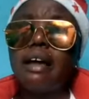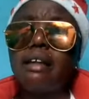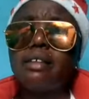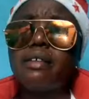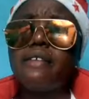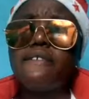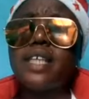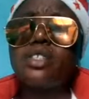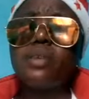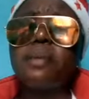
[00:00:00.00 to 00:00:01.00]
in
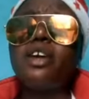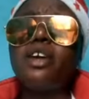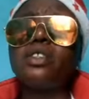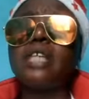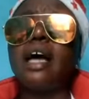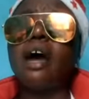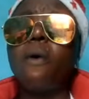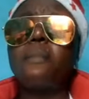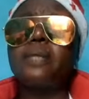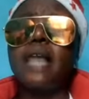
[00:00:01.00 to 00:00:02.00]
fact, so many
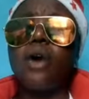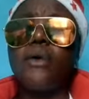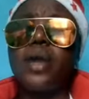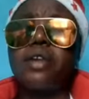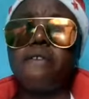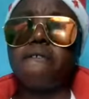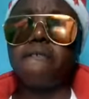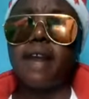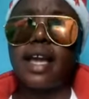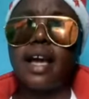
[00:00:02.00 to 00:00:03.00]
homes are already on
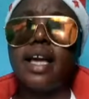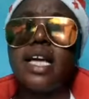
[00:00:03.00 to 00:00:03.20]
fire.